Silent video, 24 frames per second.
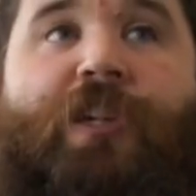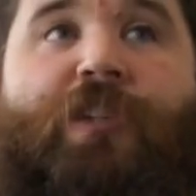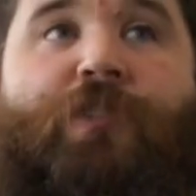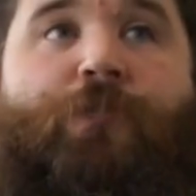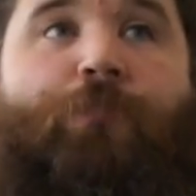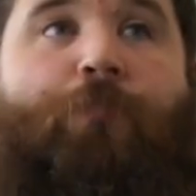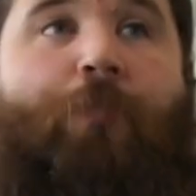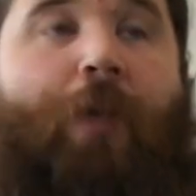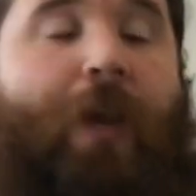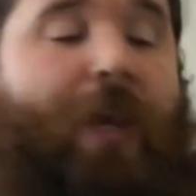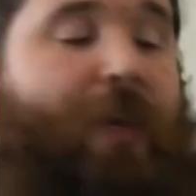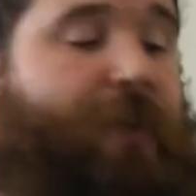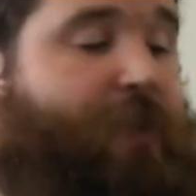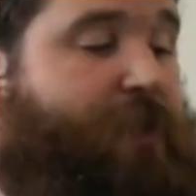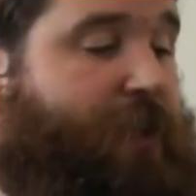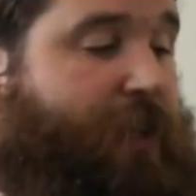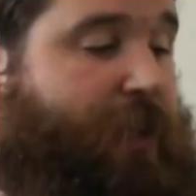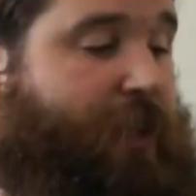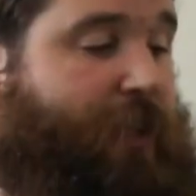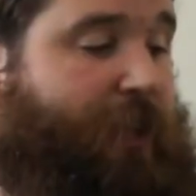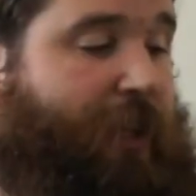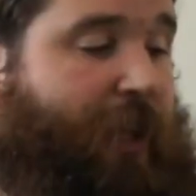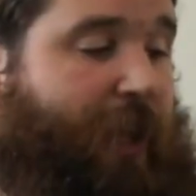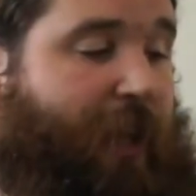is
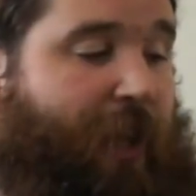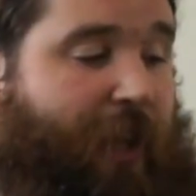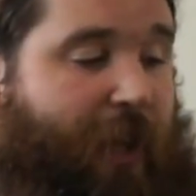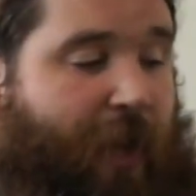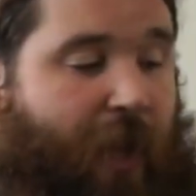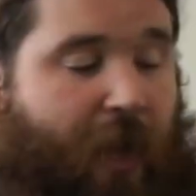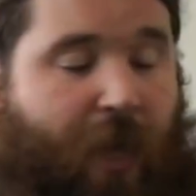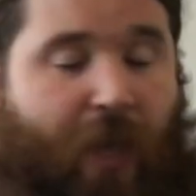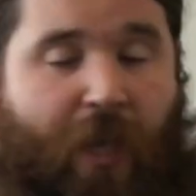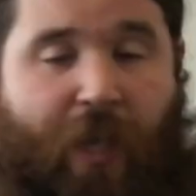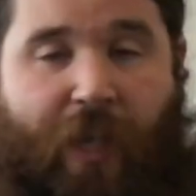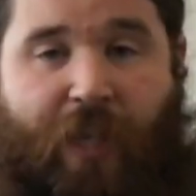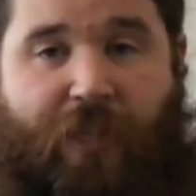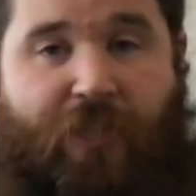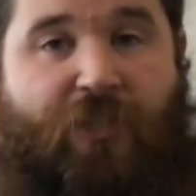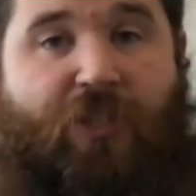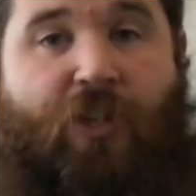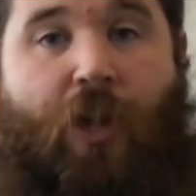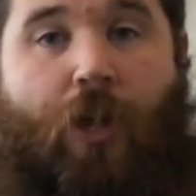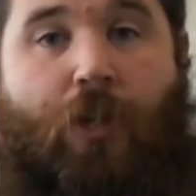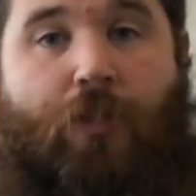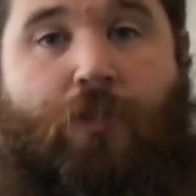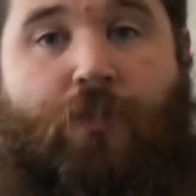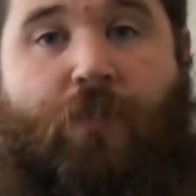basically, it
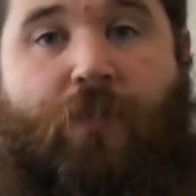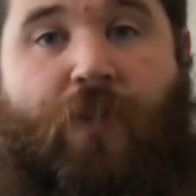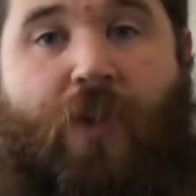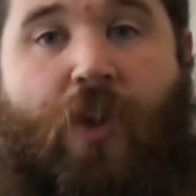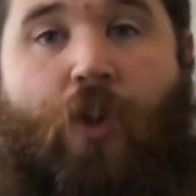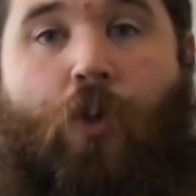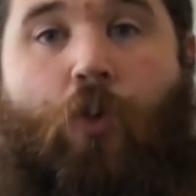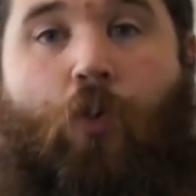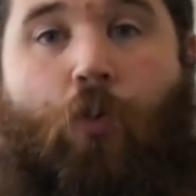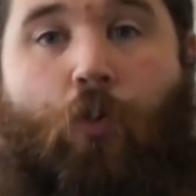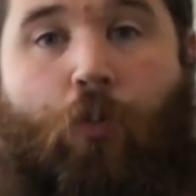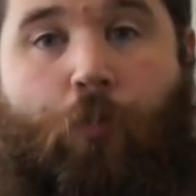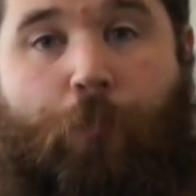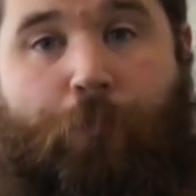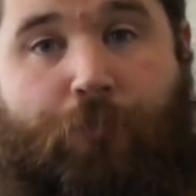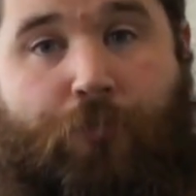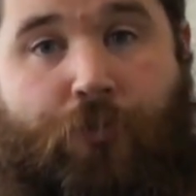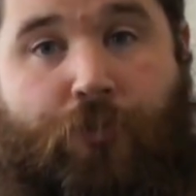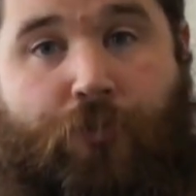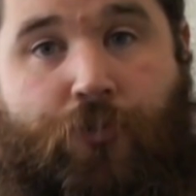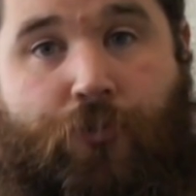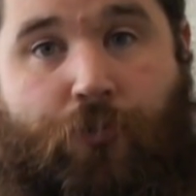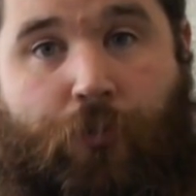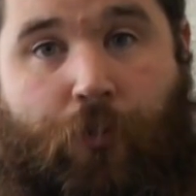starts with an up
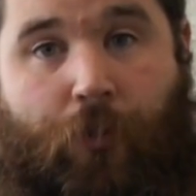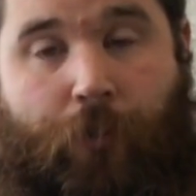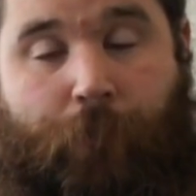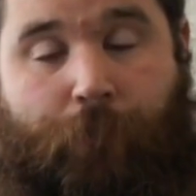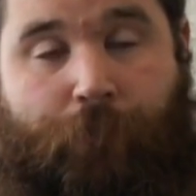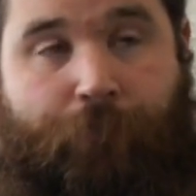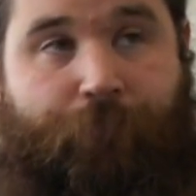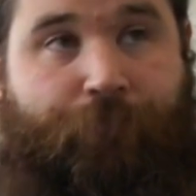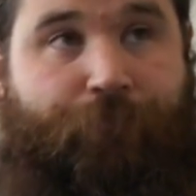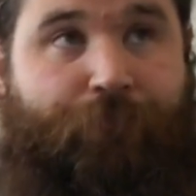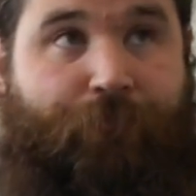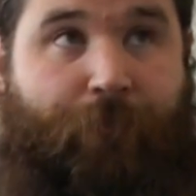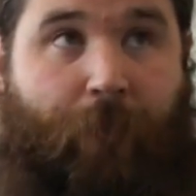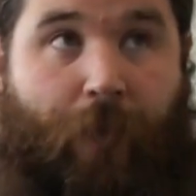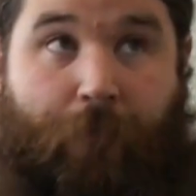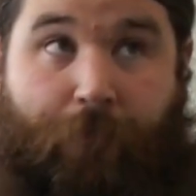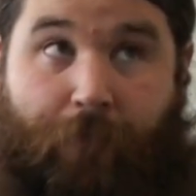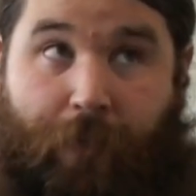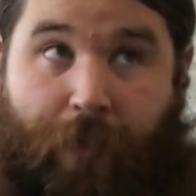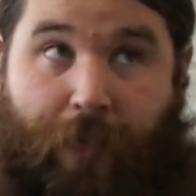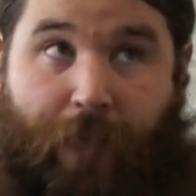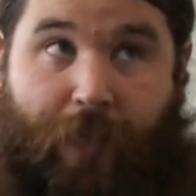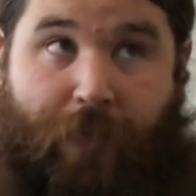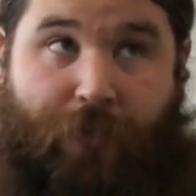strum,
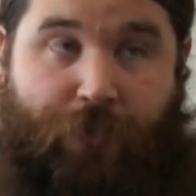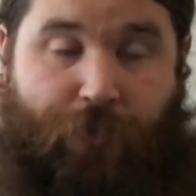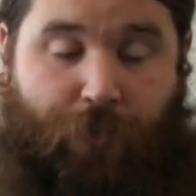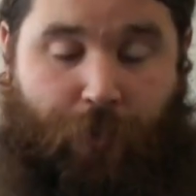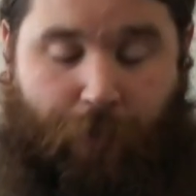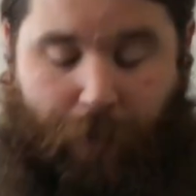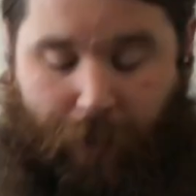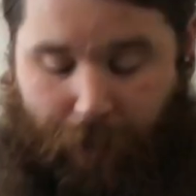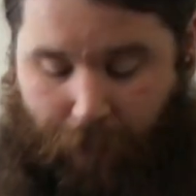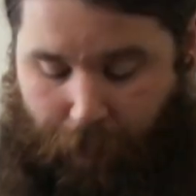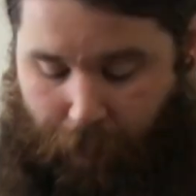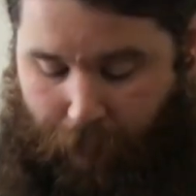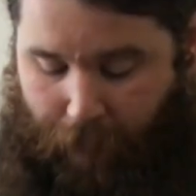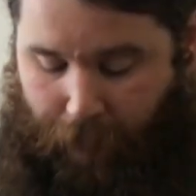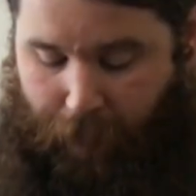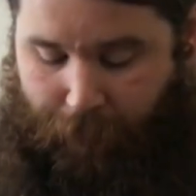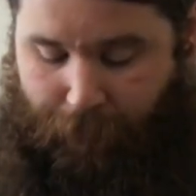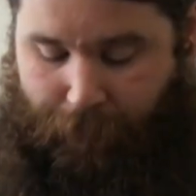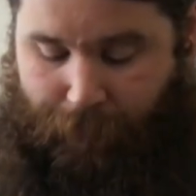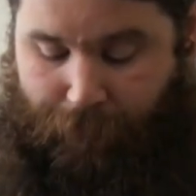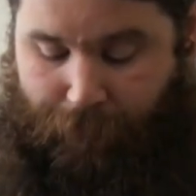for the intro anyway,